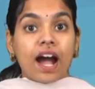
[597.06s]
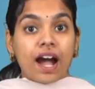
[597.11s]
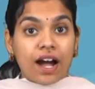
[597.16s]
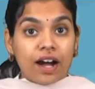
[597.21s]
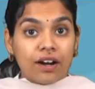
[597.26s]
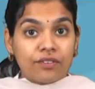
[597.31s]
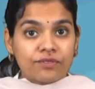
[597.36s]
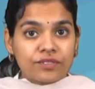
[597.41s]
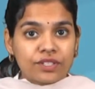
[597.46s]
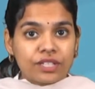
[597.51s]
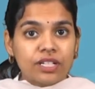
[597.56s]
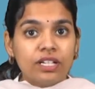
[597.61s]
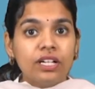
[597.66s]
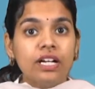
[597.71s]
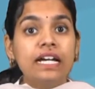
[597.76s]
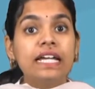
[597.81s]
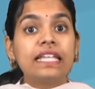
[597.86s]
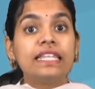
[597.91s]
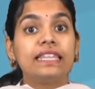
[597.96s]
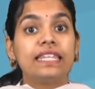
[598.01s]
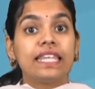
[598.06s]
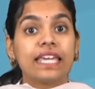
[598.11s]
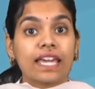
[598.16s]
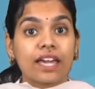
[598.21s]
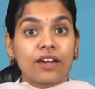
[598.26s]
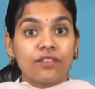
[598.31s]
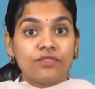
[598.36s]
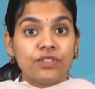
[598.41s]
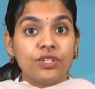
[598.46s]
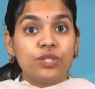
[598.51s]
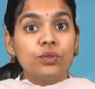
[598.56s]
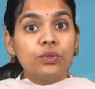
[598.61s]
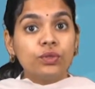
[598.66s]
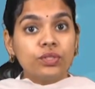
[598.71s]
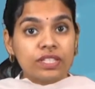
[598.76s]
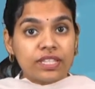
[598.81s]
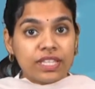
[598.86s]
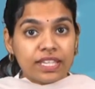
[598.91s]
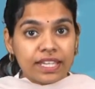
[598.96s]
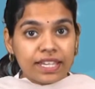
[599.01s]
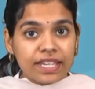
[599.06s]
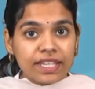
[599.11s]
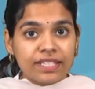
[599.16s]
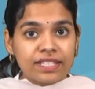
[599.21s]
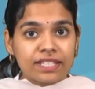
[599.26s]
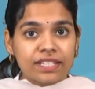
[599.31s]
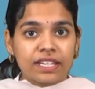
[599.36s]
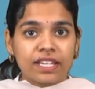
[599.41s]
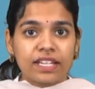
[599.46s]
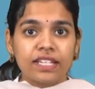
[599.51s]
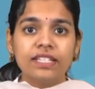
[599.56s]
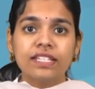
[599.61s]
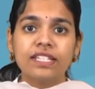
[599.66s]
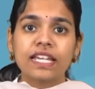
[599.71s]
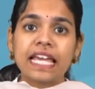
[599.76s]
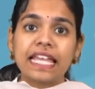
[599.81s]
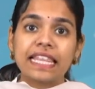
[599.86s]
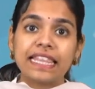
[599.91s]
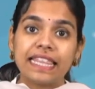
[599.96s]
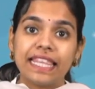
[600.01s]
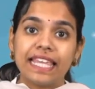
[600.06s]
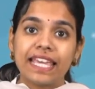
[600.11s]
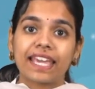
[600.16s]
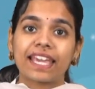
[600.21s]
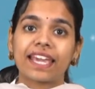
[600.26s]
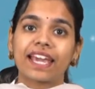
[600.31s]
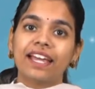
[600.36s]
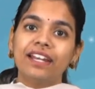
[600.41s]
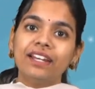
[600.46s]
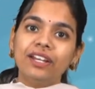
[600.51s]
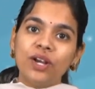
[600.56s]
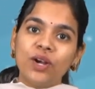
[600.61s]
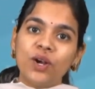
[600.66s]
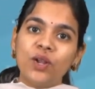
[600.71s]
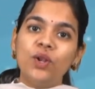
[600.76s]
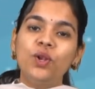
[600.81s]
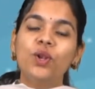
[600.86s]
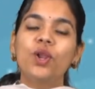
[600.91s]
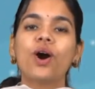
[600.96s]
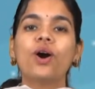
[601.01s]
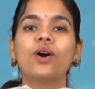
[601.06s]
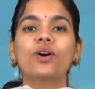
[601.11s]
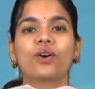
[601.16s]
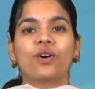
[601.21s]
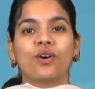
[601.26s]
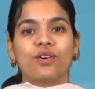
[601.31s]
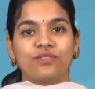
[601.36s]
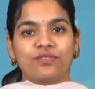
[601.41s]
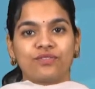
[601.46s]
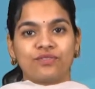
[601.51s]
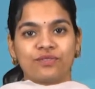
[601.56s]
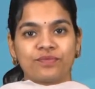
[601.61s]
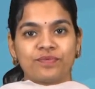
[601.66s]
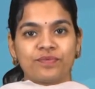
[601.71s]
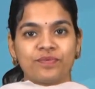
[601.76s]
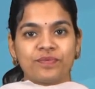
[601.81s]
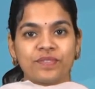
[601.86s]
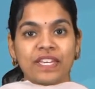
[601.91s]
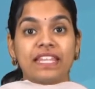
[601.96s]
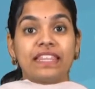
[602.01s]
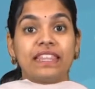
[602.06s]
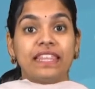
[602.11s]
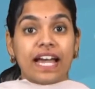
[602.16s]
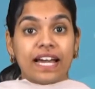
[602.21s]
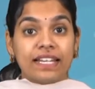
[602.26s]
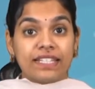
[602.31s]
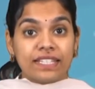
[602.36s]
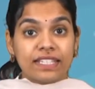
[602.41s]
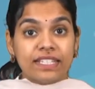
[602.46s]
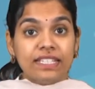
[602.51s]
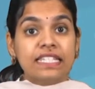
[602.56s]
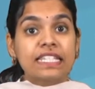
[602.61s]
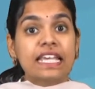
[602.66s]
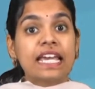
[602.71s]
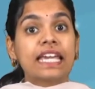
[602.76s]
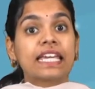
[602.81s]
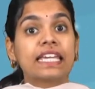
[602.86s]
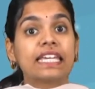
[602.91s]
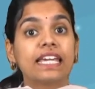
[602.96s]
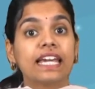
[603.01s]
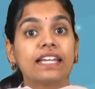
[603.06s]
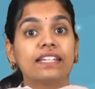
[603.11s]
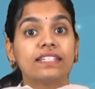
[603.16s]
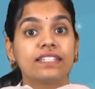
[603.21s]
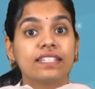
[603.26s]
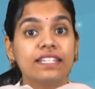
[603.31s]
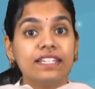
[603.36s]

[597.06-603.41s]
After they have used the internet, they can log off. That is, get